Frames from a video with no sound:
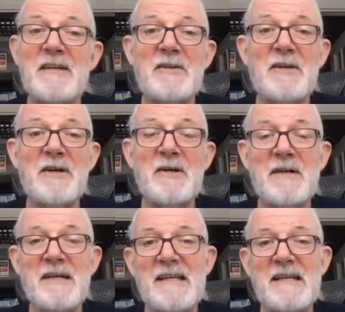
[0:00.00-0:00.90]
you know,
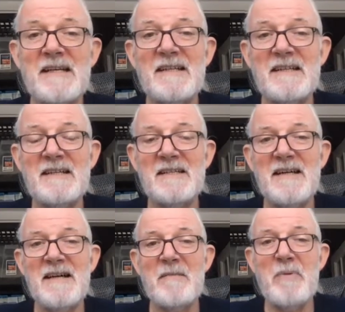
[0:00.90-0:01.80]
uh,
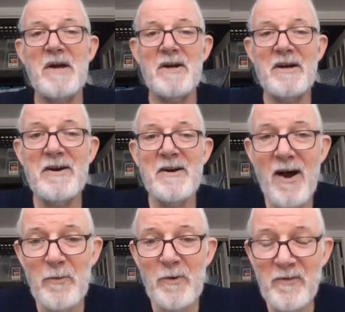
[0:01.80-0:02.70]
better here
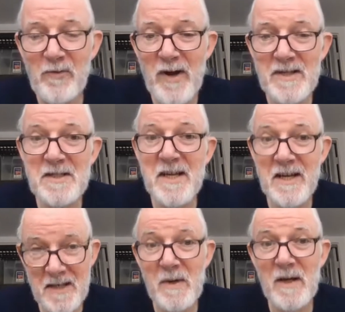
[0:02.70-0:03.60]
now with friends than
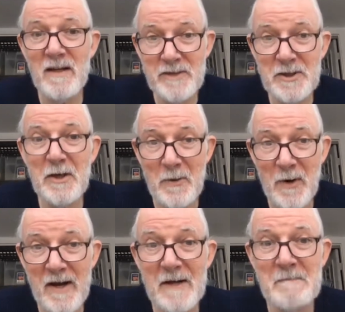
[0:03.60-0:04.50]
in the middle of the show,
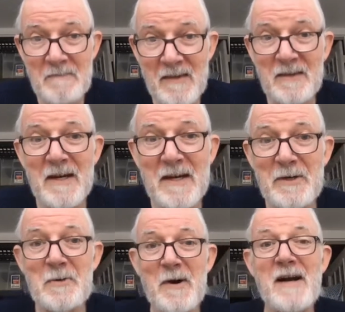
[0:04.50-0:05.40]
right? Right.
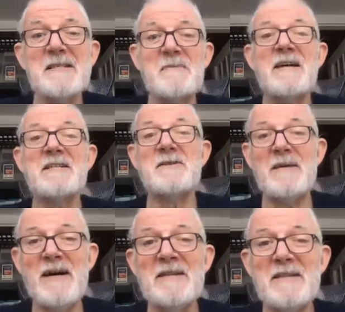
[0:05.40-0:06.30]
Absolutely. When your wireless mics
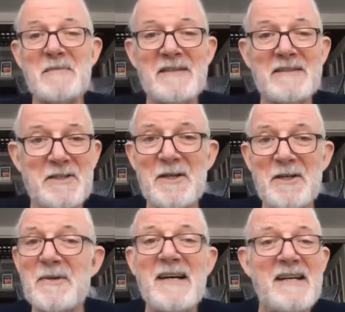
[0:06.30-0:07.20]
drop out in the middle of the
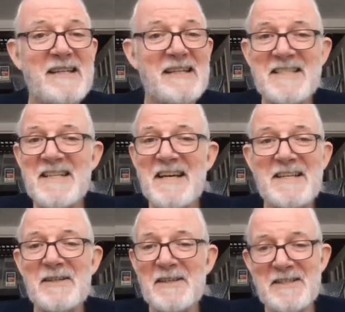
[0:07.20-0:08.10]
show, that's not
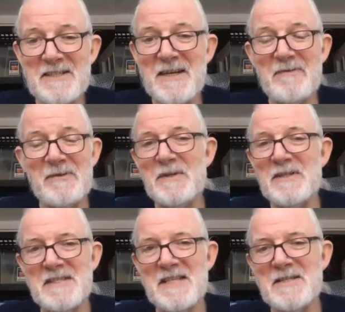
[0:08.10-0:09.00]
nearly as comfortable
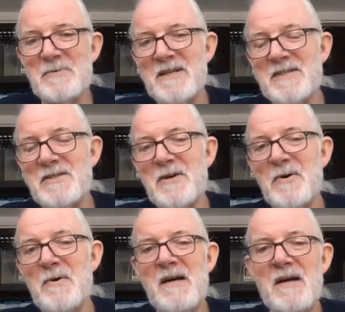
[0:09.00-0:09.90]
as this was.
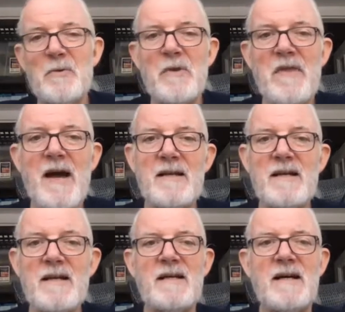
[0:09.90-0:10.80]
So, with that,
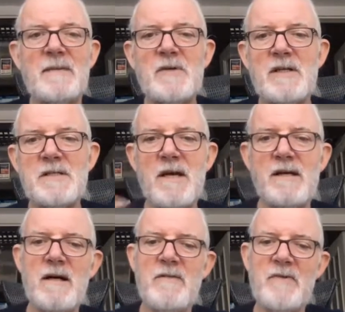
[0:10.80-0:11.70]
uh, I'm going to sign
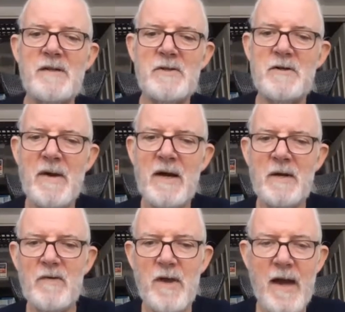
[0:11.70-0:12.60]
off. I'll turn it back
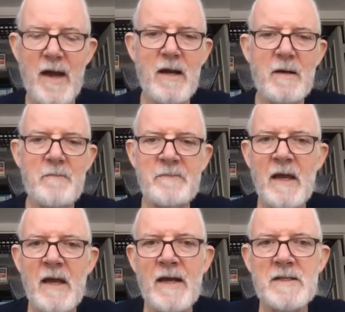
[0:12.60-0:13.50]
over to Adam.
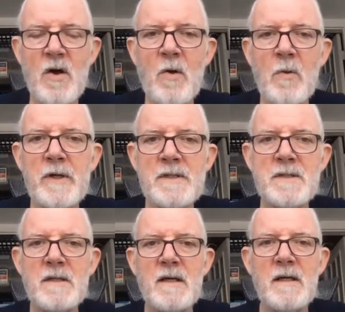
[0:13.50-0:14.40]
As
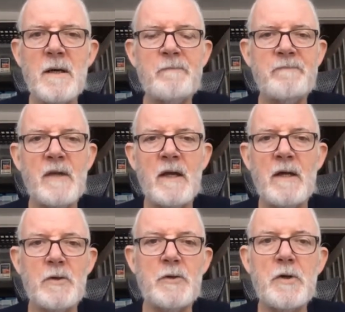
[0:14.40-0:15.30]
always, um,
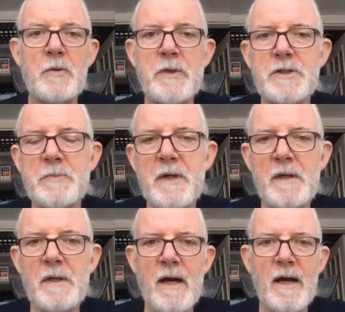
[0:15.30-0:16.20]
you can reach
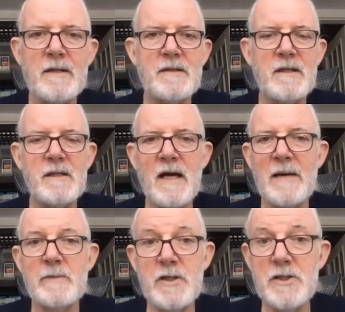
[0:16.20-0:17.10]
me at uh,
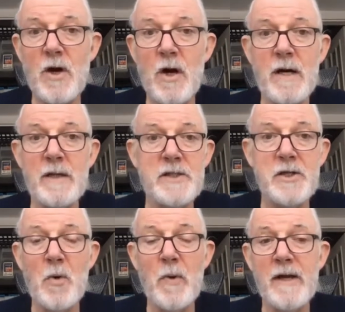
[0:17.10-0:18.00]
I'm just Don D
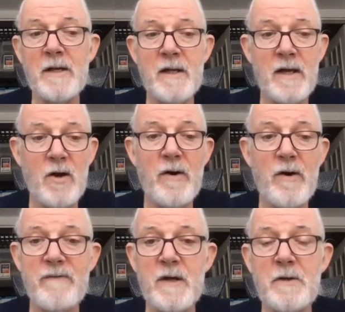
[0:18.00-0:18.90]
O N at
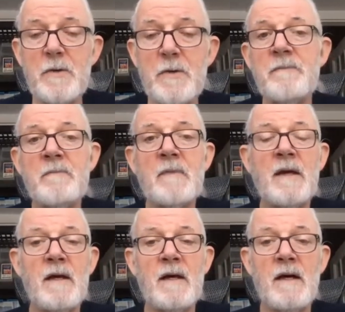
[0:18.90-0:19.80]
RF Venue,
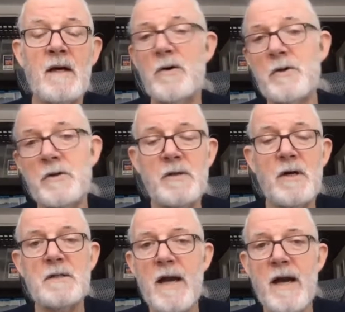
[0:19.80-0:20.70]
uh, or you can
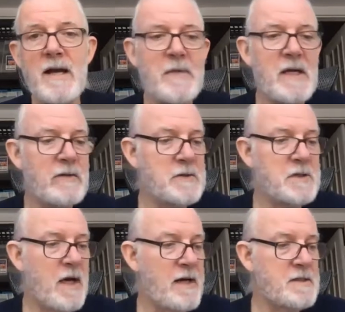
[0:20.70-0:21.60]
talk to Adam. Any of those
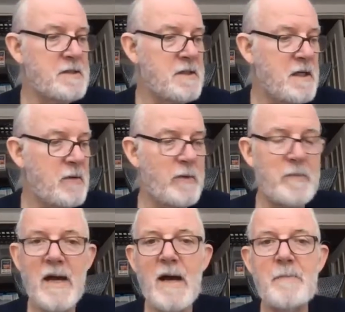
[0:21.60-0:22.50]
guys would
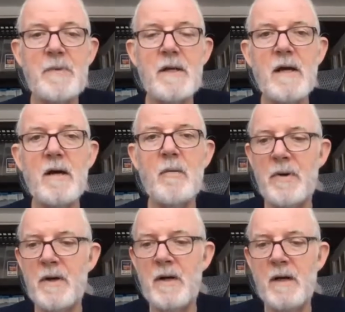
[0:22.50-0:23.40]
be happy to help.
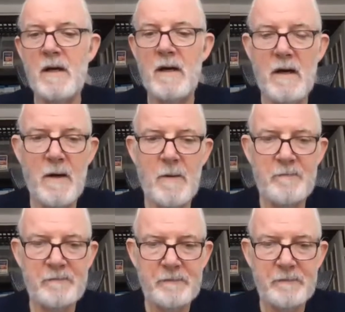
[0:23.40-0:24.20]
Um,